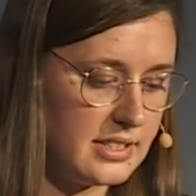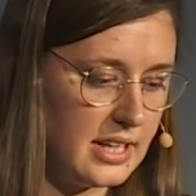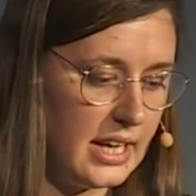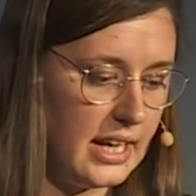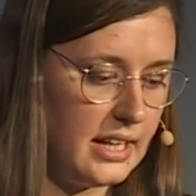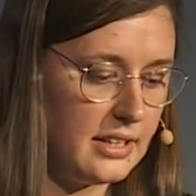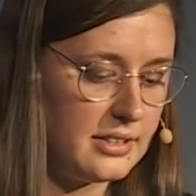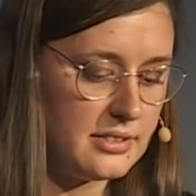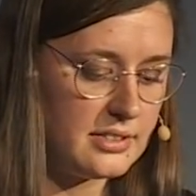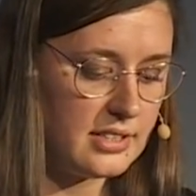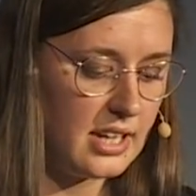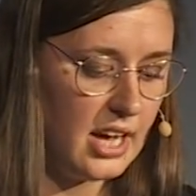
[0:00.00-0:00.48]

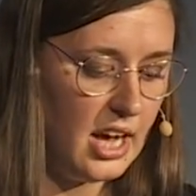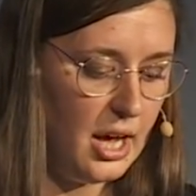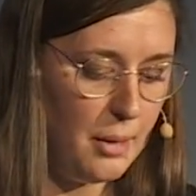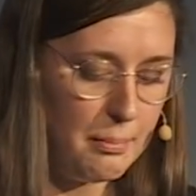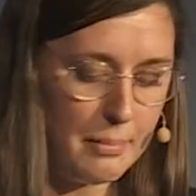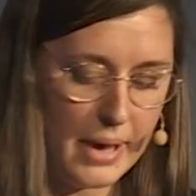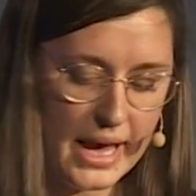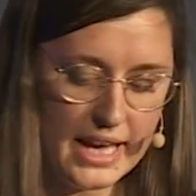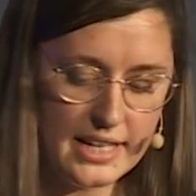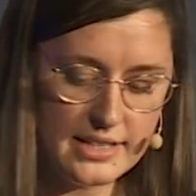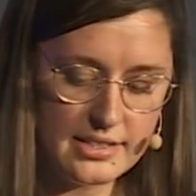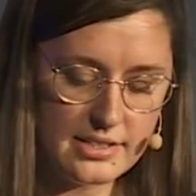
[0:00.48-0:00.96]
And
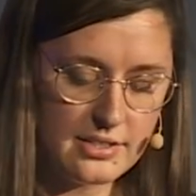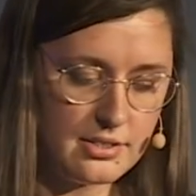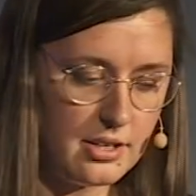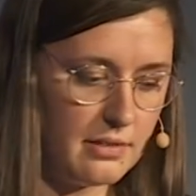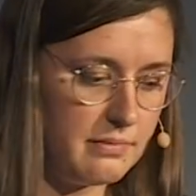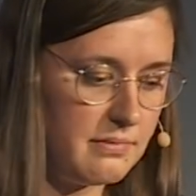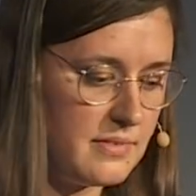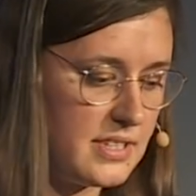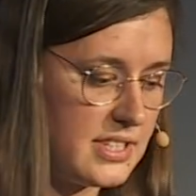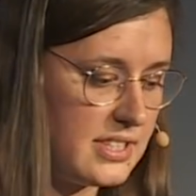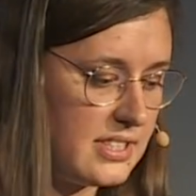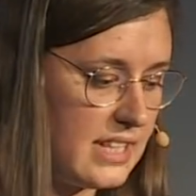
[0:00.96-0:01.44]
based
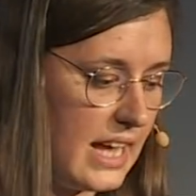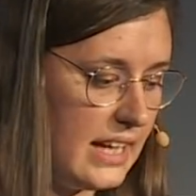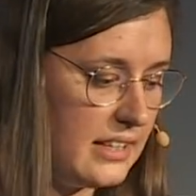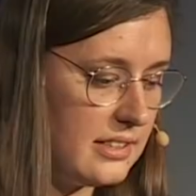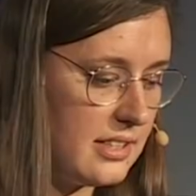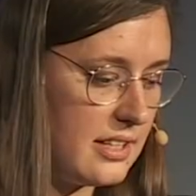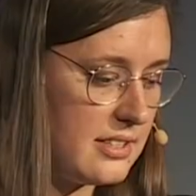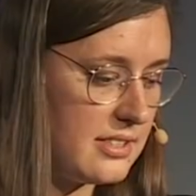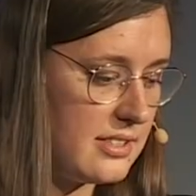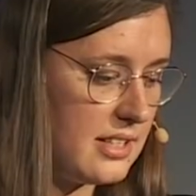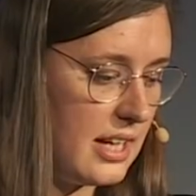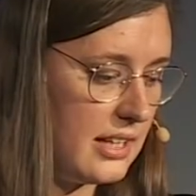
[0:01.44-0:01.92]
on this
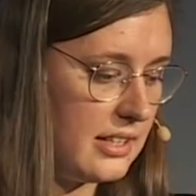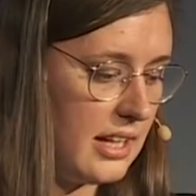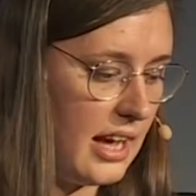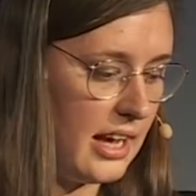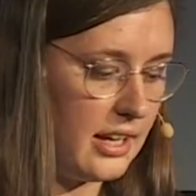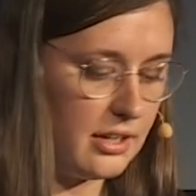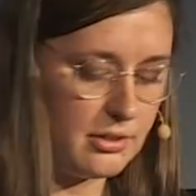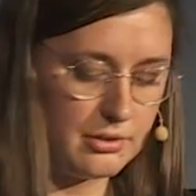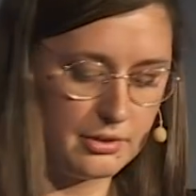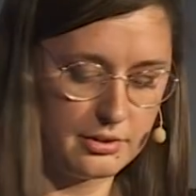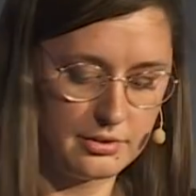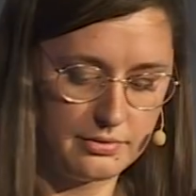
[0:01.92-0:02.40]
data set,
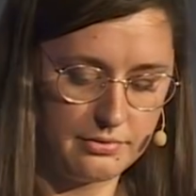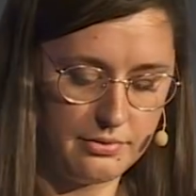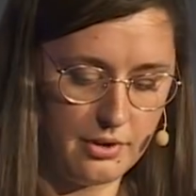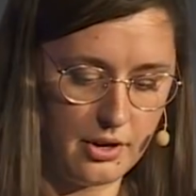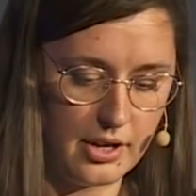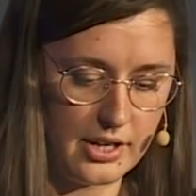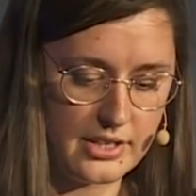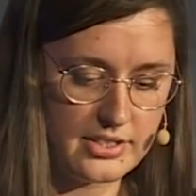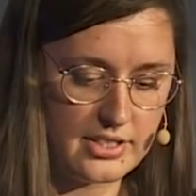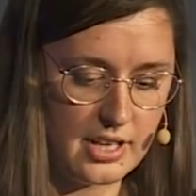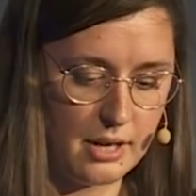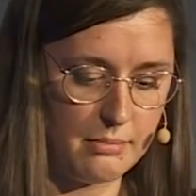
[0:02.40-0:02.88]
I could, for
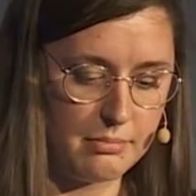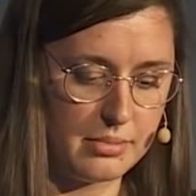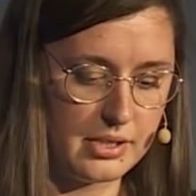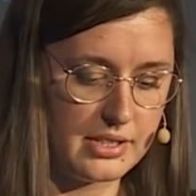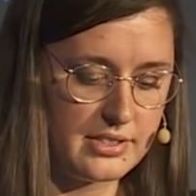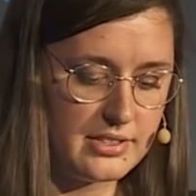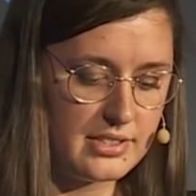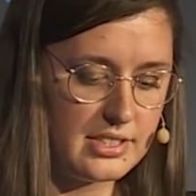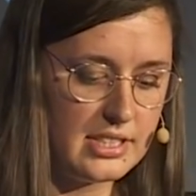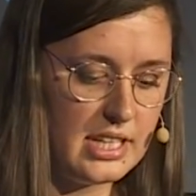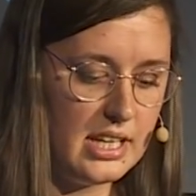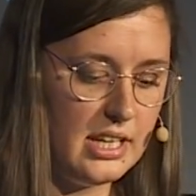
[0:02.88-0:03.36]
example,
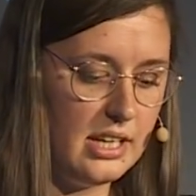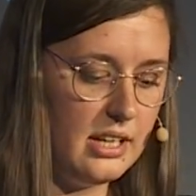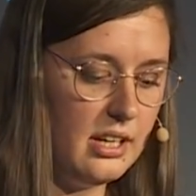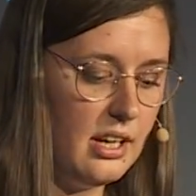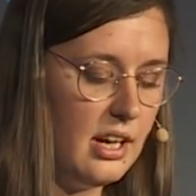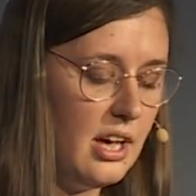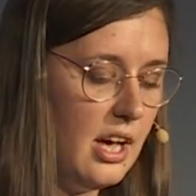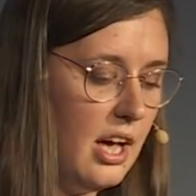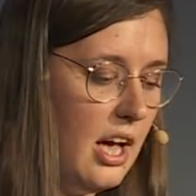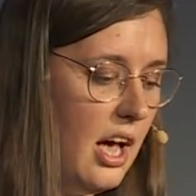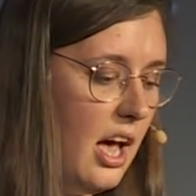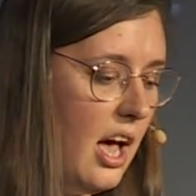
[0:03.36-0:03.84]
see
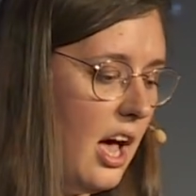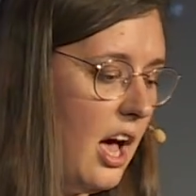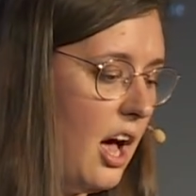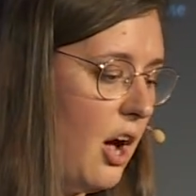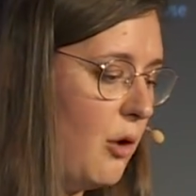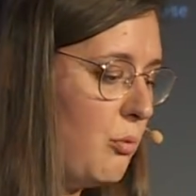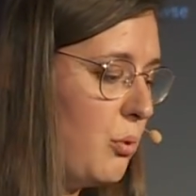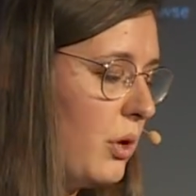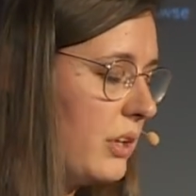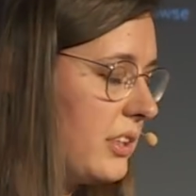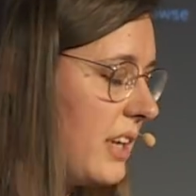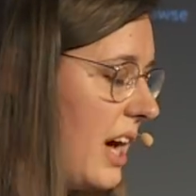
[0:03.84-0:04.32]
uh,
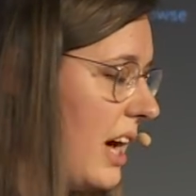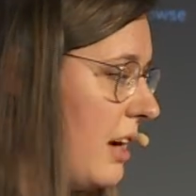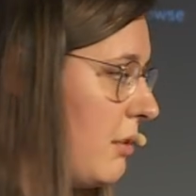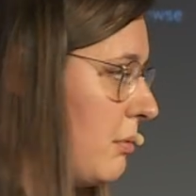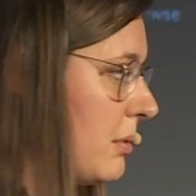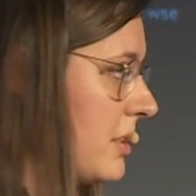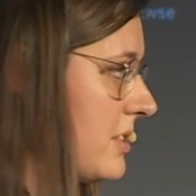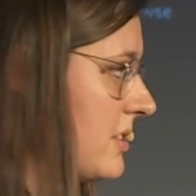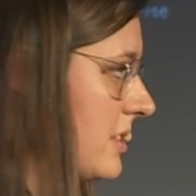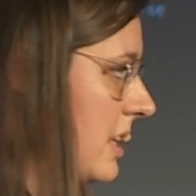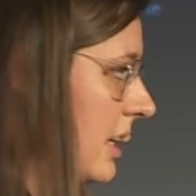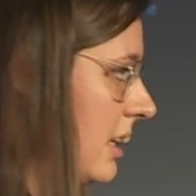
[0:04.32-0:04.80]
what I
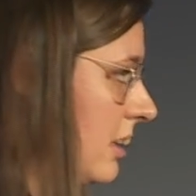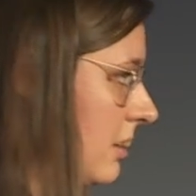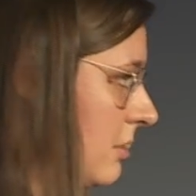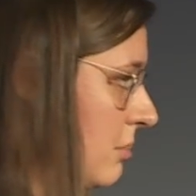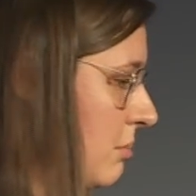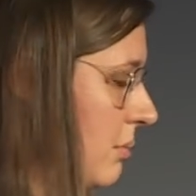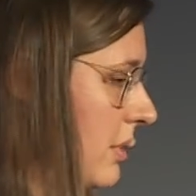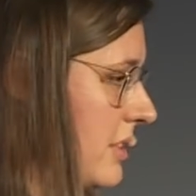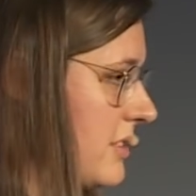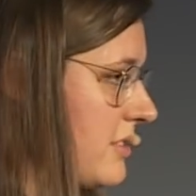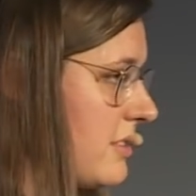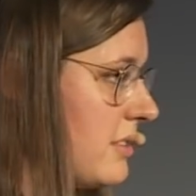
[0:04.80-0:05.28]
was
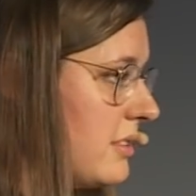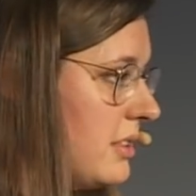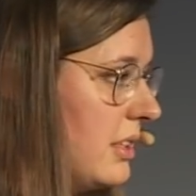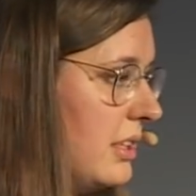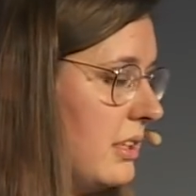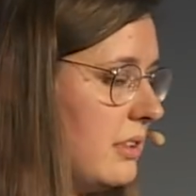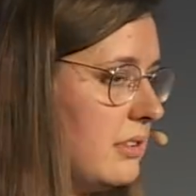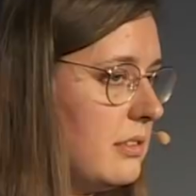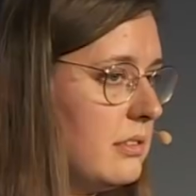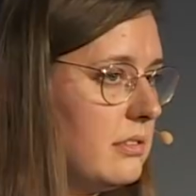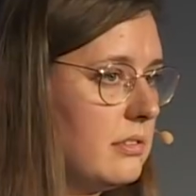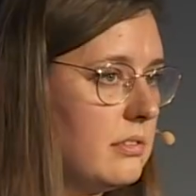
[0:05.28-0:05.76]
interested
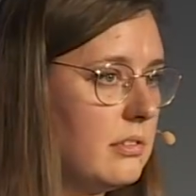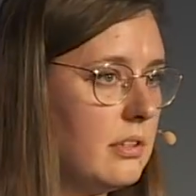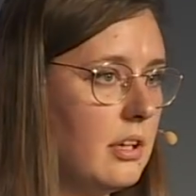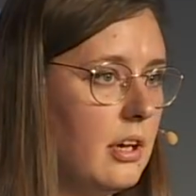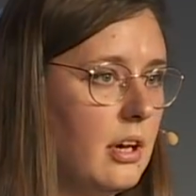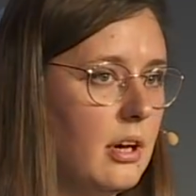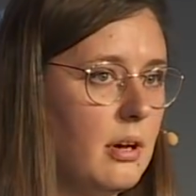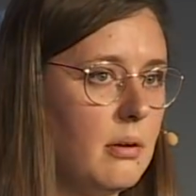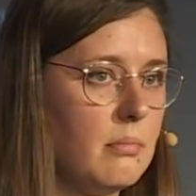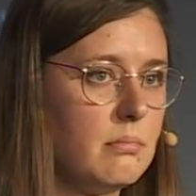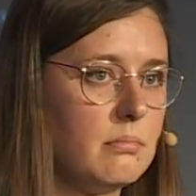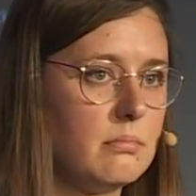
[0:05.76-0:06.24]
in
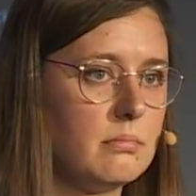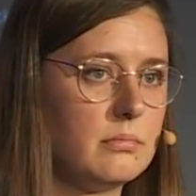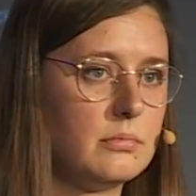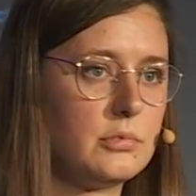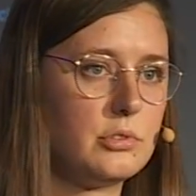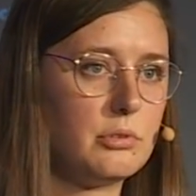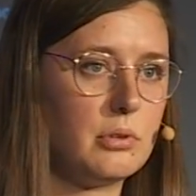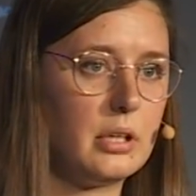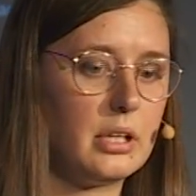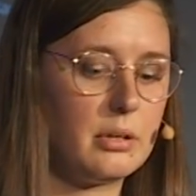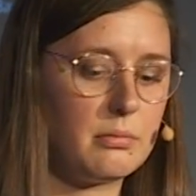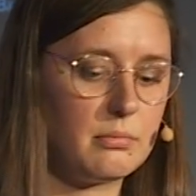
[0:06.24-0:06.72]
um,
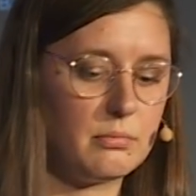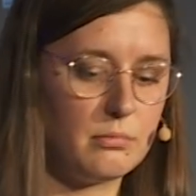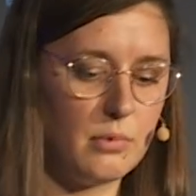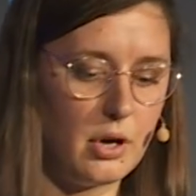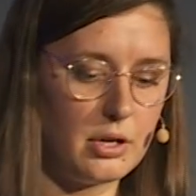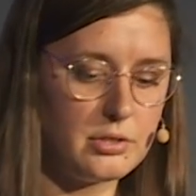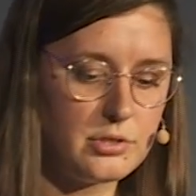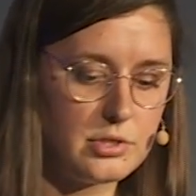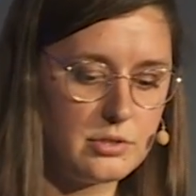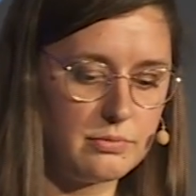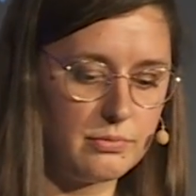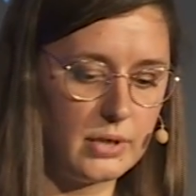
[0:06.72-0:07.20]

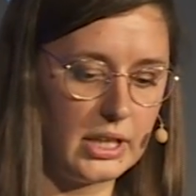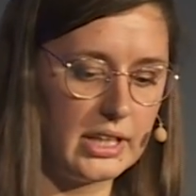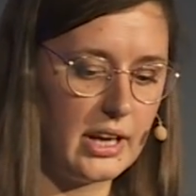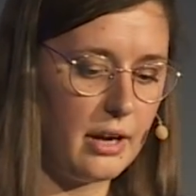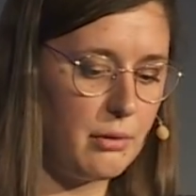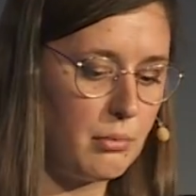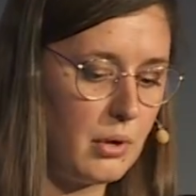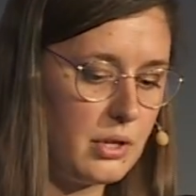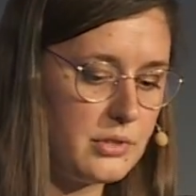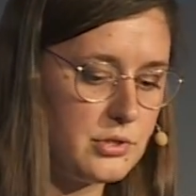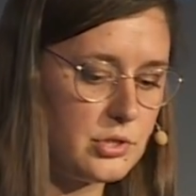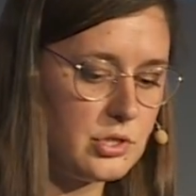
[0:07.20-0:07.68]
watch, when I
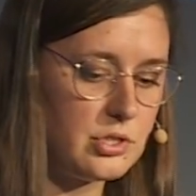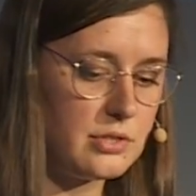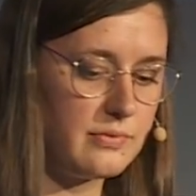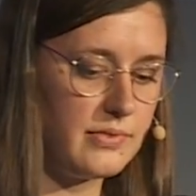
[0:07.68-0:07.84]
watched